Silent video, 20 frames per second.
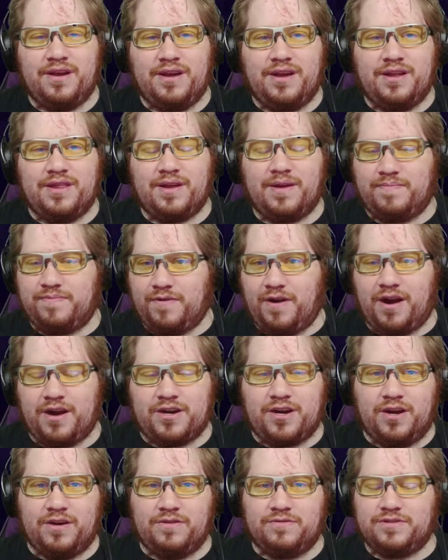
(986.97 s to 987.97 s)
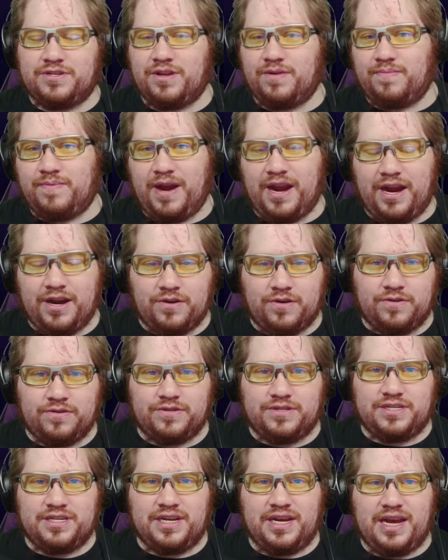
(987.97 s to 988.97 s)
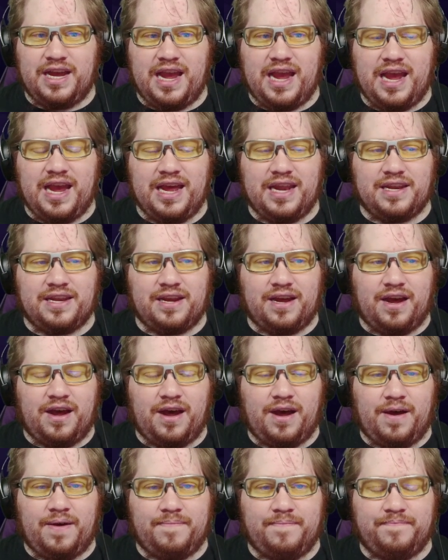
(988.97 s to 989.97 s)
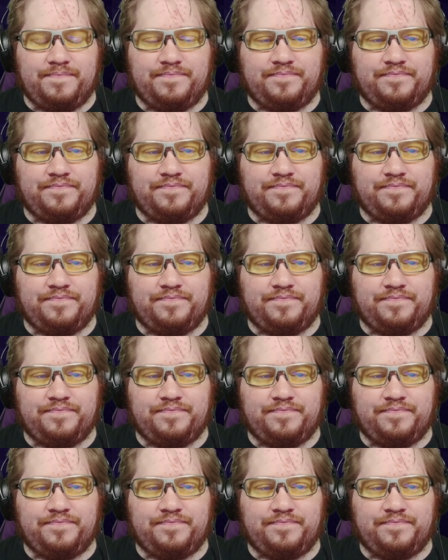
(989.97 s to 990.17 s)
the Raiders, and I